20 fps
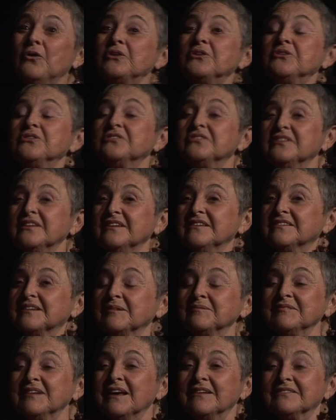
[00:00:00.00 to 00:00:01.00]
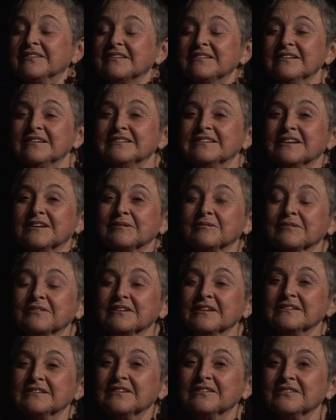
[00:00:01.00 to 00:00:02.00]
Or you see sometimes, this is a
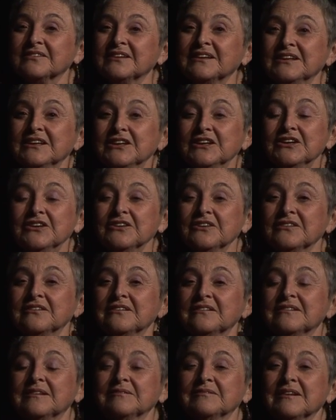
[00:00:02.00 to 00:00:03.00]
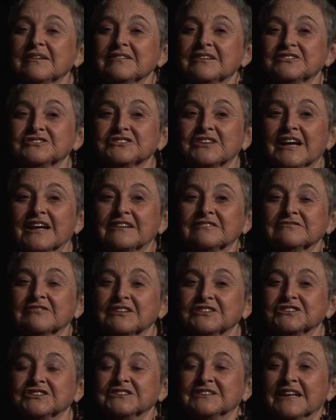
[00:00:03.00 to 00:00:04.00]
terrible thing to see, you see sometimes a
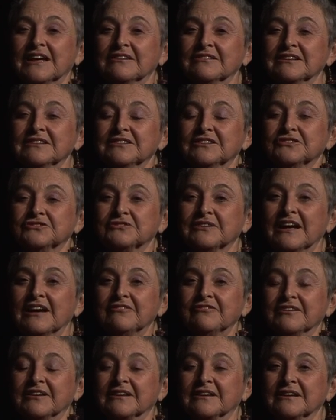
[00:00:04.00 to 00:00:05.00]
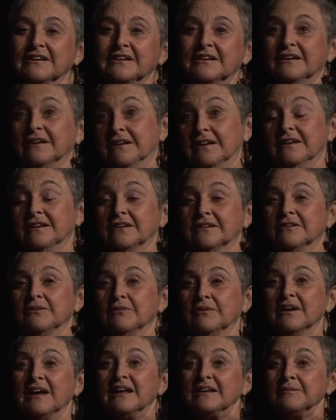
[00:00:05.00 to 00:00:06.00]
child rushes out into traffic
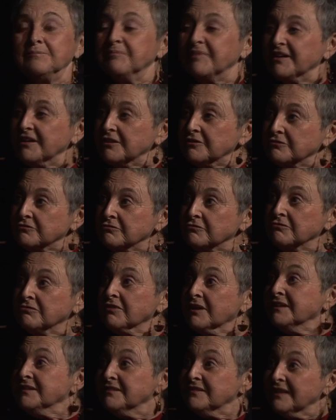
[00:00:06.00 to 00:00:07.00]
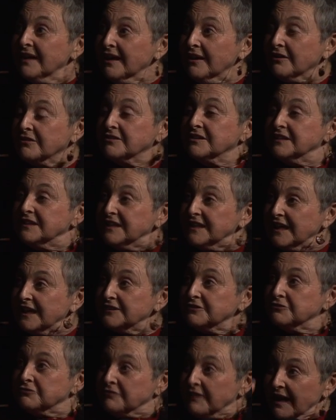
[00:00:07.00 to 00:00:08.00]
and a parent runs out
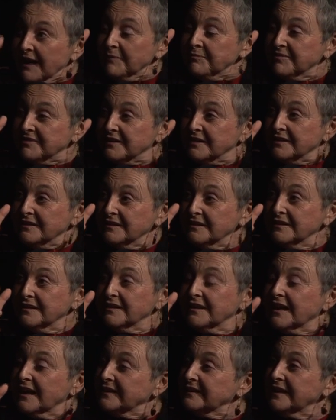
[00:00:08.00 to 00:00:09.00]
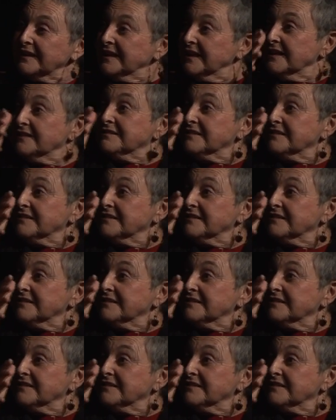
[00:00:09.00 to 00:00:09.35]
and grabs it and then